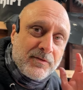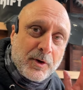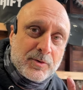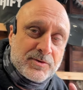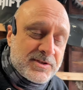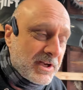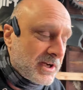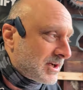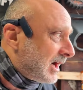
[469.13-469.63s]
of
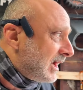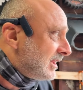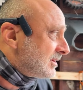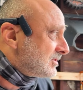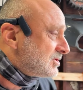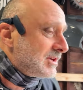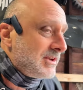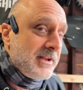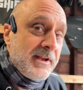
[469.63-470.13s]
those
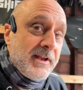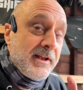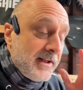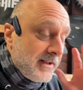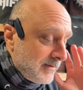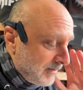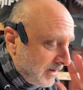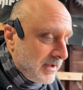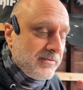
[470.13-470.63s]
technology.
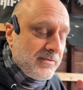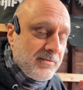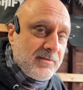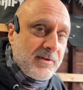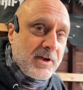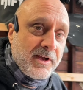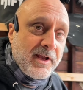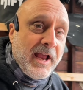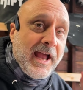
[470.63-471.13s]

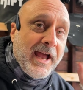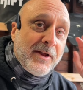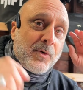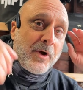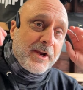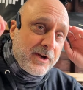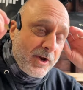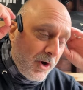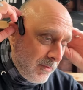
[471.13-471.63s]
How
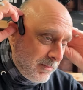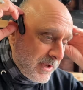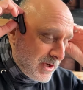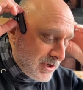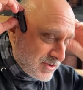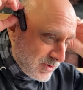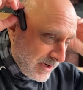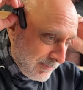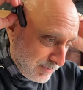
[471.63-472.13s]
do I know?
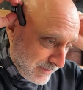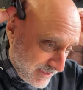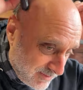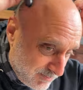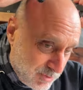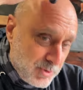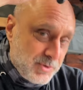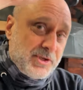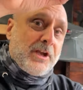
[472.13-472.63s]
Because when I play
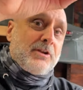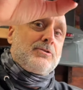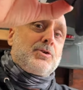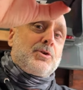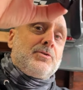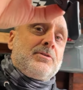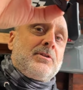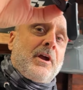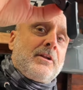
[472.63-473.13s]
the music, I
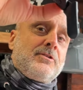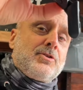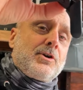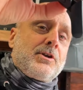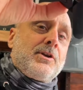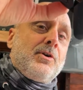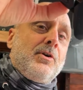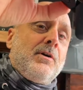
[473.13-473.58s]
took it